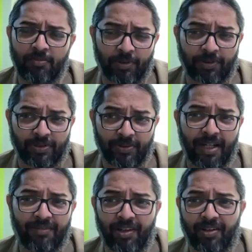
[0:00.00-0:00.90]
but you do
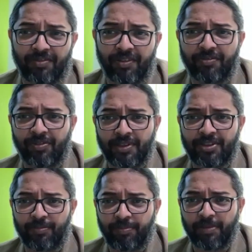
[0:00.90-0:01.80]
have a lot of
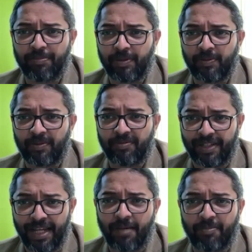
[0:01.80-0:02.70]
influential people who are
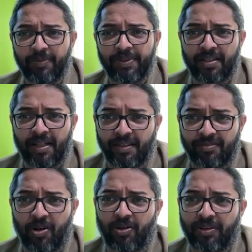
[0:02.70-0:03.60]
very happy with the kind
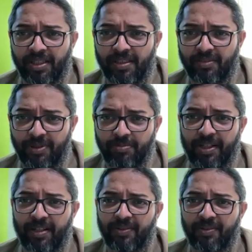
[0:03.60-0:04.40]
of content that we bring